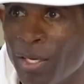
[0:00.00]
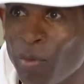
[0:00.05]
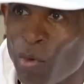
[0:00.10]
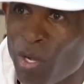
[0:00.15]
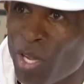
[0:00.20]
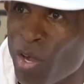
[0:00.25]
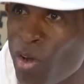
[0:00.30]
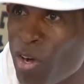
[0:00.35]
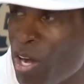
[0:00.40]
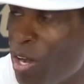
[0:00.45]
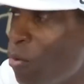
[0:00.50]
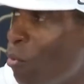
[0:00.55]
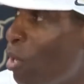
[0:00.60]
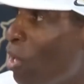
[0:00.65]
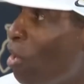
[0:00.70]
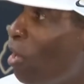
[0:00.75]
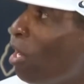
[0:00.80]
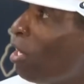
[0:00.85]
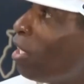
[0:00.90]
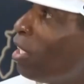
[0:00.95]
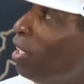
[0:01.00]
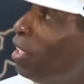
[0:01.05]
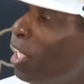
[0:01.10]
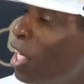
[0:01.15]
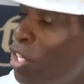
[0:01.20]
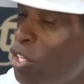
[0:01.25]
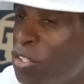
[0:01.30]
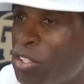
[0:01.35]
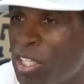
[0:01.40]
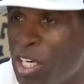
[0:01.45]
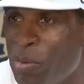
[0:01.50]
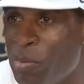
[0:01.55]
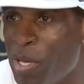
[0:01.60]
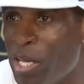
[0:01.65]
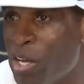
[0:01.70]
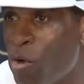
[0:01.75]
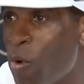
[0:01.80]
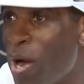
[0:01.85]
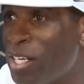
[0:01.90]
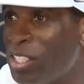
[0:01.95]
We're gonna continuously
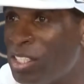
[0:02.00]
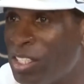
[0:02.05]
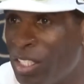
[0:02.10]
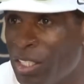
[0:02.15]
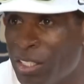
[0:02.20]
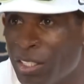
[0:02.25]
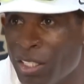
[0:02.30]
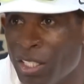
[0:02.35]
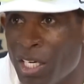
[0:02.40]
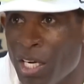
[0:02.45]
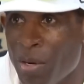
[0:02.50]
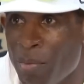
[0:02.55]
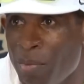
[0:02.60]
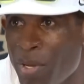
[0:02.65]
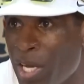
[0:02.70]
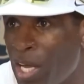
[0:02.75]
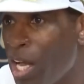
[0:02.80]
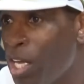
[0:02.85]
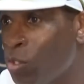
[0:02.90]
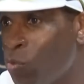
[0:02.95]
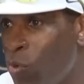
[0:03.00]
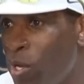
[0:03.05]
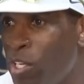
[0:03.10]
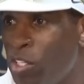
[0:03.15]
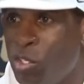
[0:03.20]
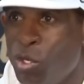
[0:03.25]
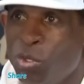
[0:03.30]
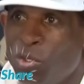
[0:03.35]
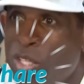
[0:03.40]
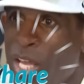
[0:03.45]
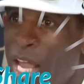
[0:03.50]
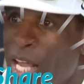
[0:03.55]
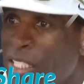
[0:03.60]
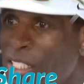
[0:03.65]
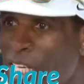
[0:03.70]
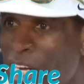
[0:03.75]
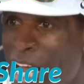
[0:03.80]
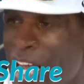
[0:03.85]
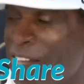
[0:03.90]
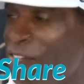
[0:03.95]
be questioned because we do
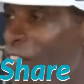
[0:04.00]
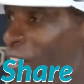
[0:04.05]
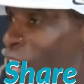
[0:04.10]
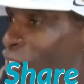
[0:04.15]
things that have